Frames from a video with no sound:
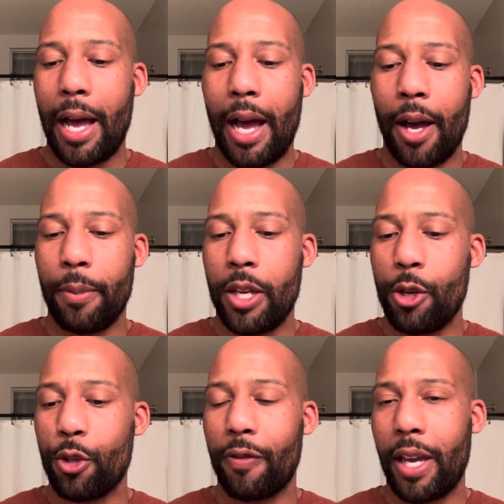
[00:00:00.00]
I'm a
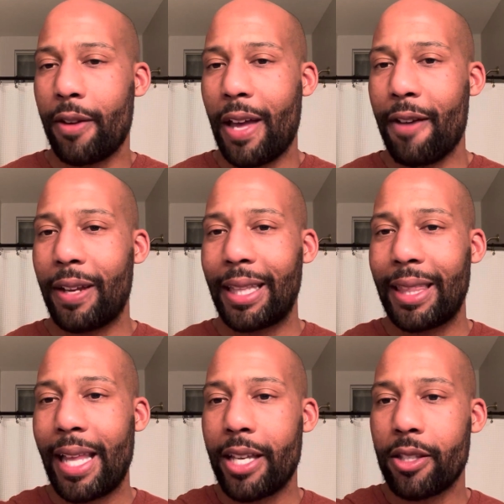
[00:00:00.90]
huge fan of having
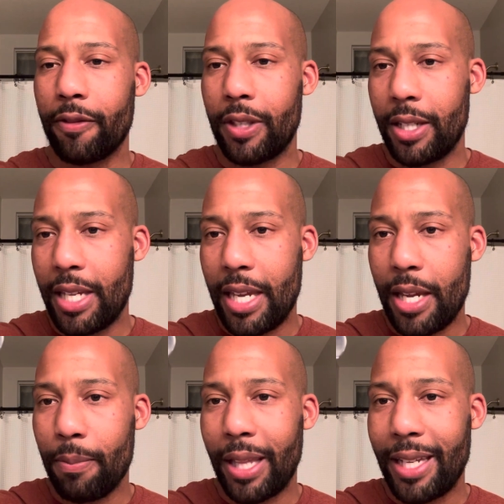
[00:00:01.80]
less of the DE
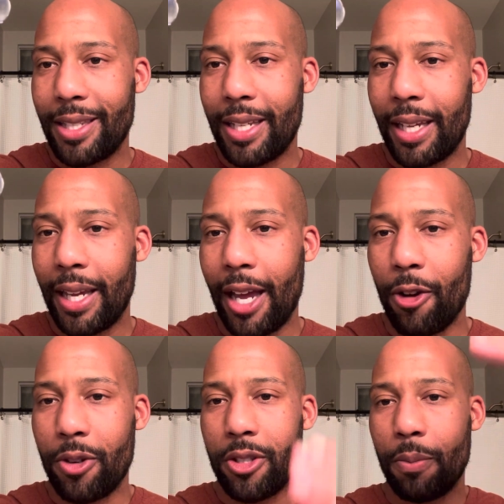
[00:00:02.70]
blade sticking
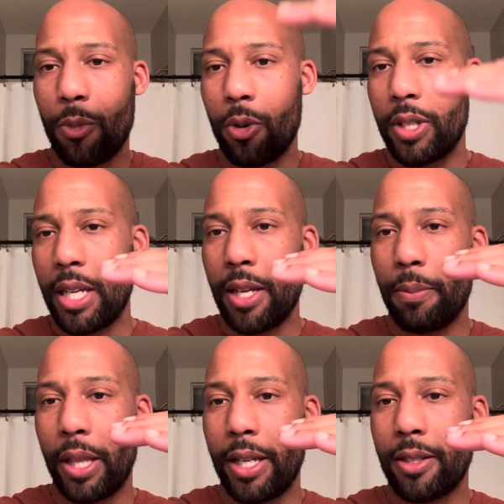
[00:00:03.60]
out, because the more DE
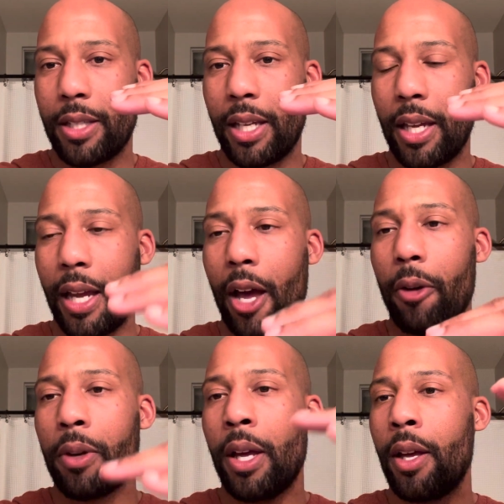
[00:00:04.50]
blades sticking
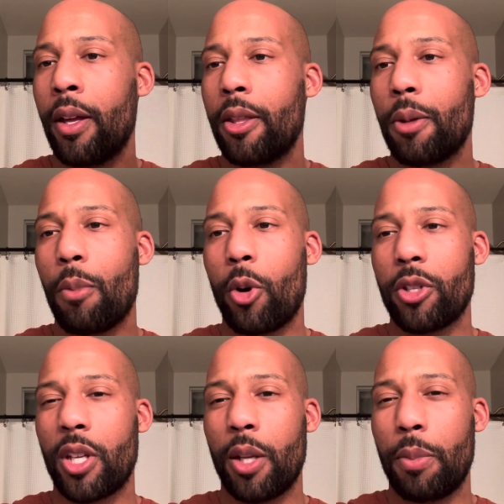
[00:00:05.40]
out, the more
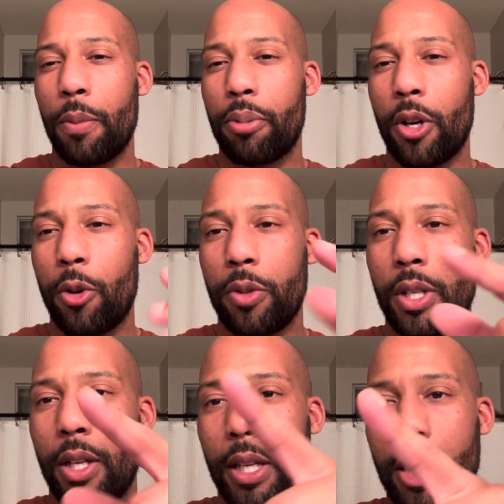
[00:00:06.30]
it's going to be prone
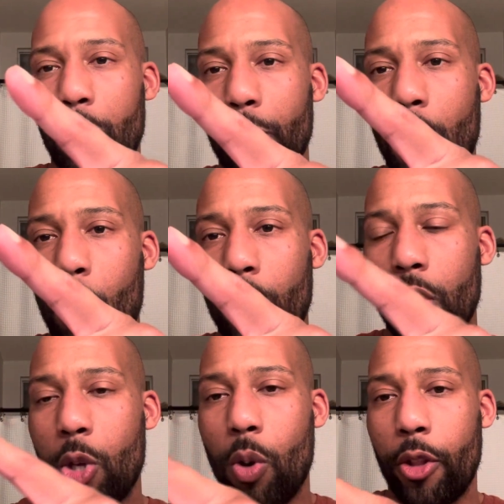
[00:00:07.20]
to either poking
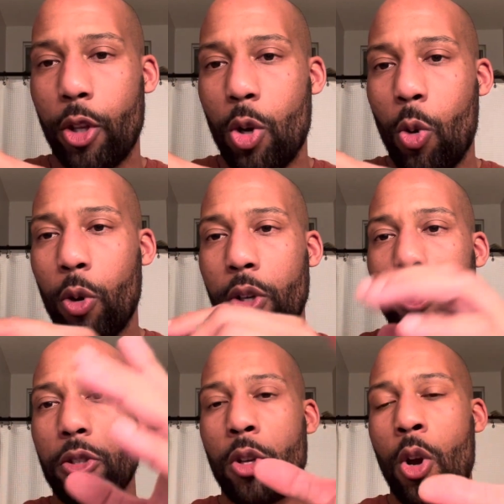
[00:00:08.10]
you on the
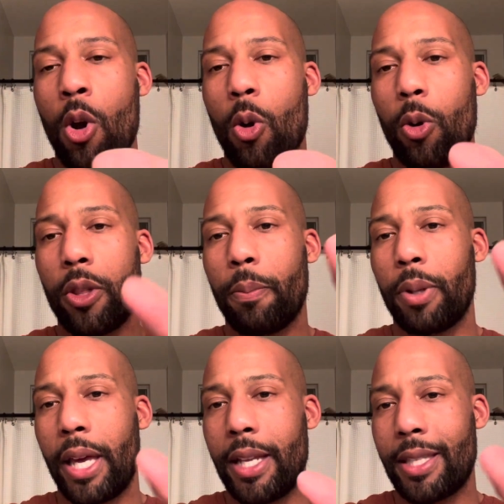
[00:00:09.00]
corners or the
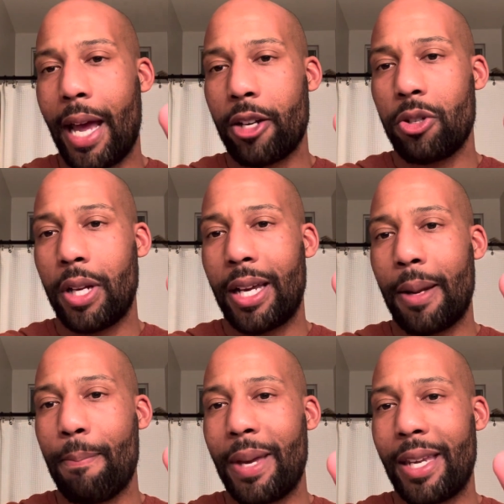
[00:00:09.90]
blade's actually going to
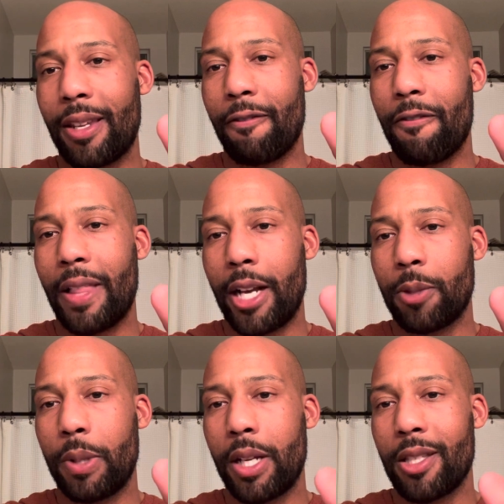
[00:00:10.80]
bend flex
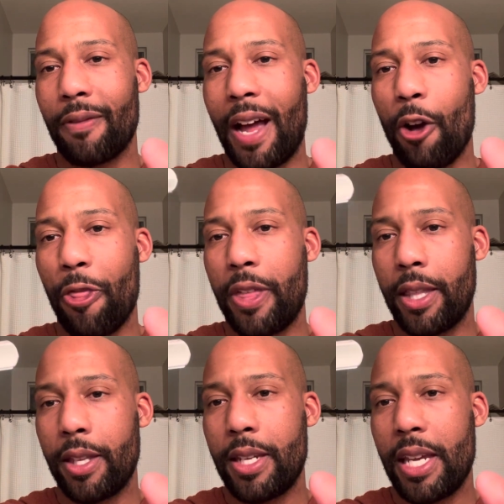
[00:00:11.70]
because of how
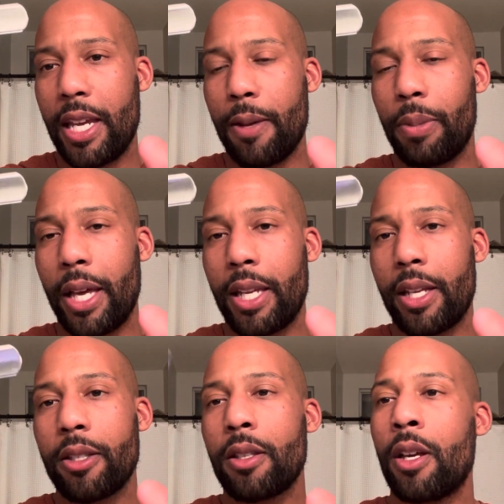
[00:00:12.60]
thin the DE blade
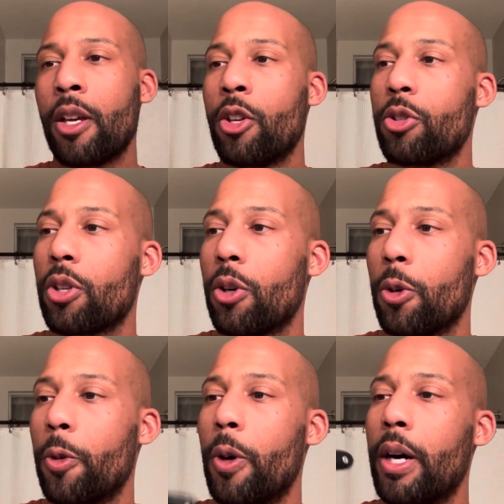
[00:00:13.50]
is.
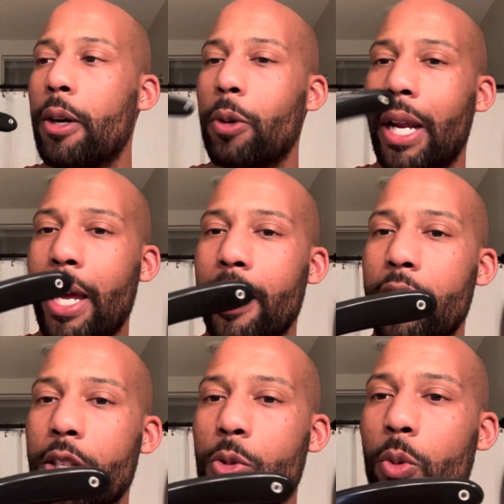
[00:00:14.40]
So when I had
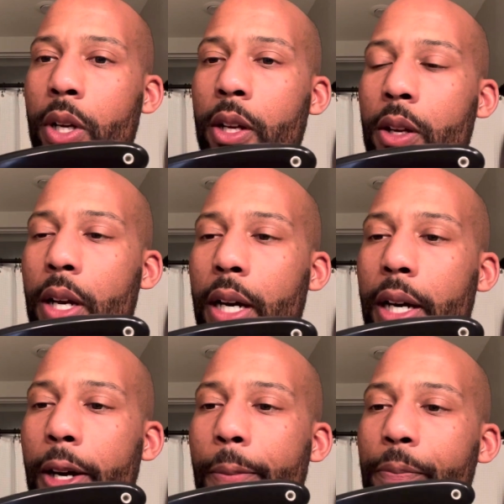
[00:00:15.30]
this
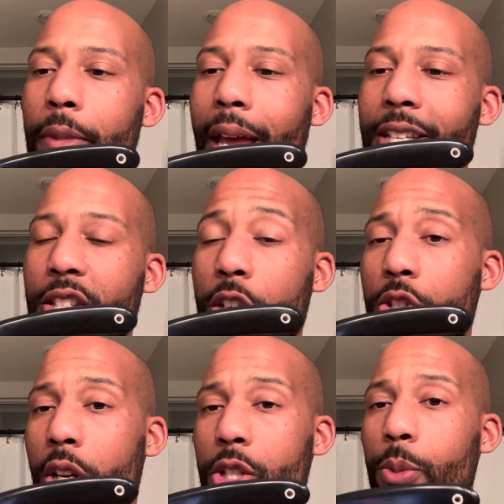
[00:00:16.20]
one as the
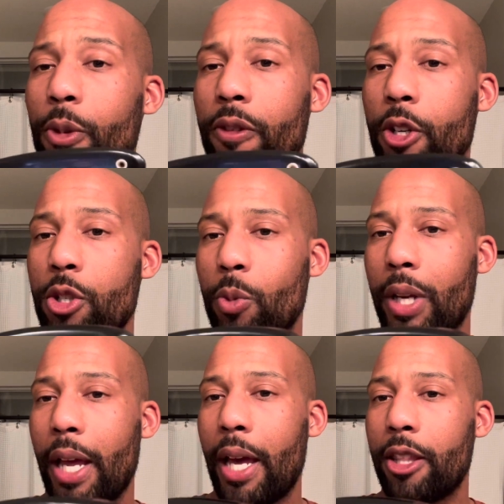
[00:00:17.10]
adjustable version, when
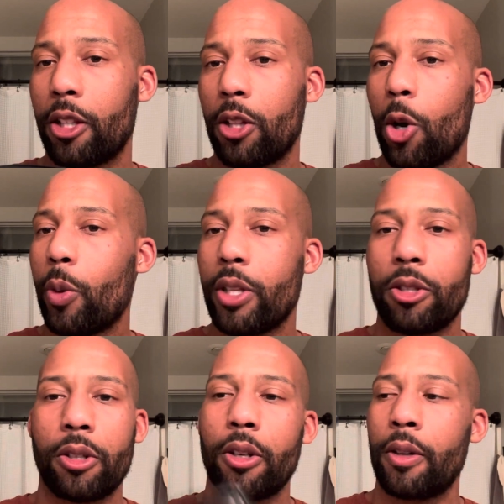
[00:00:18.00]
I had the low
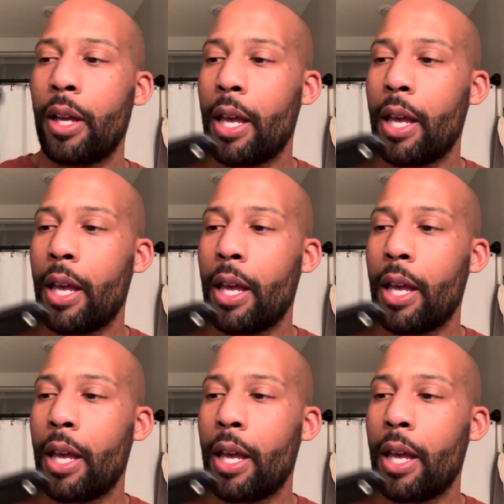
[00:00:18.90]
insert,